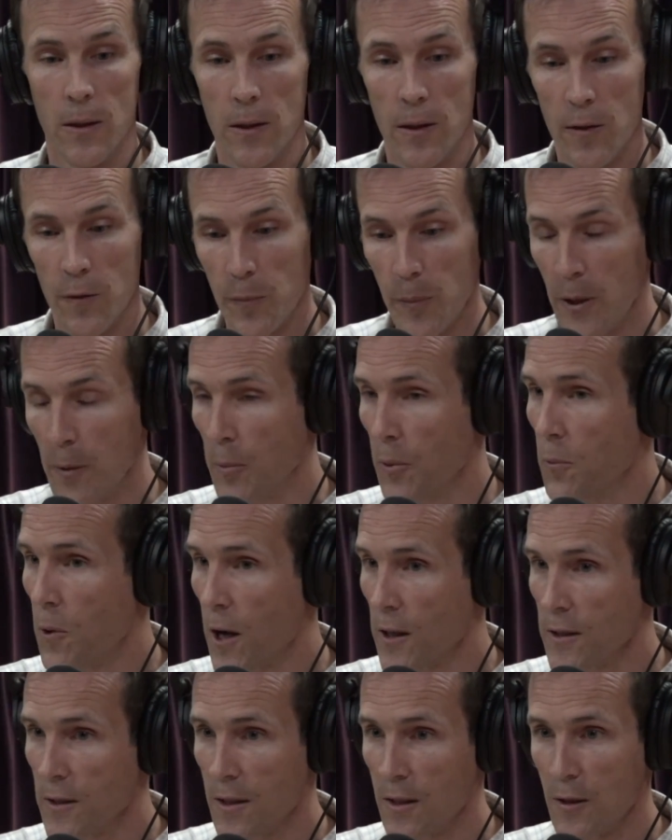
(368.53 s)
if people
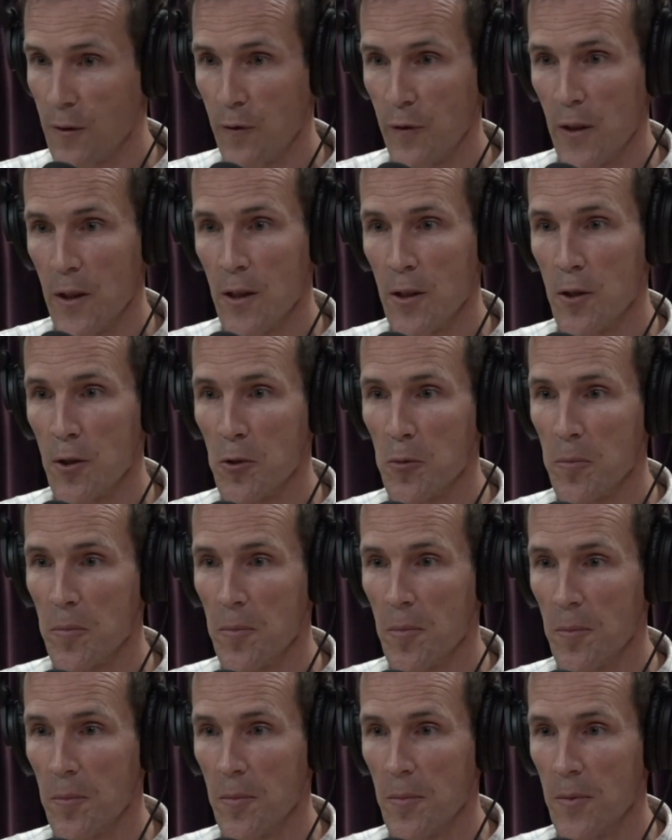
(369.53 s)
watch this
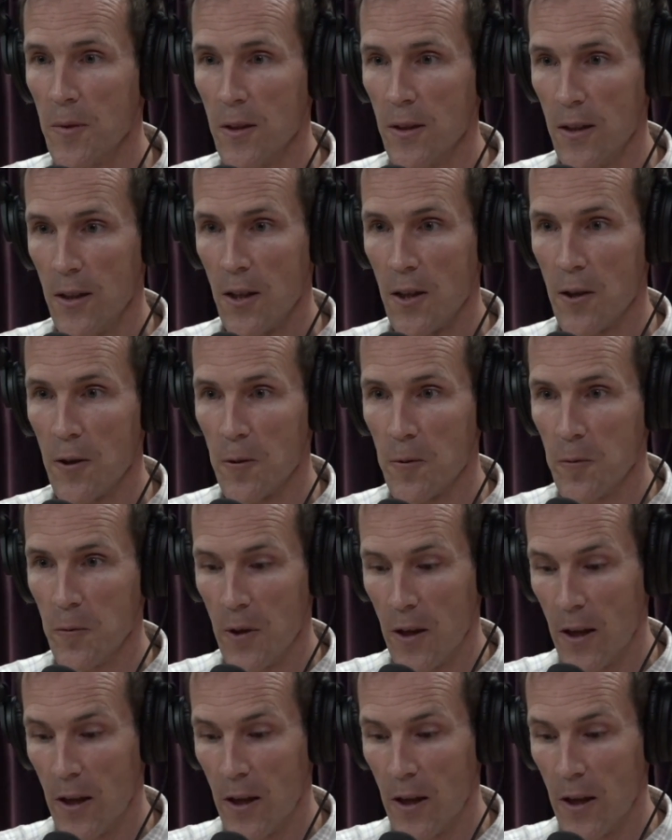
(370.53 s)
film, you know,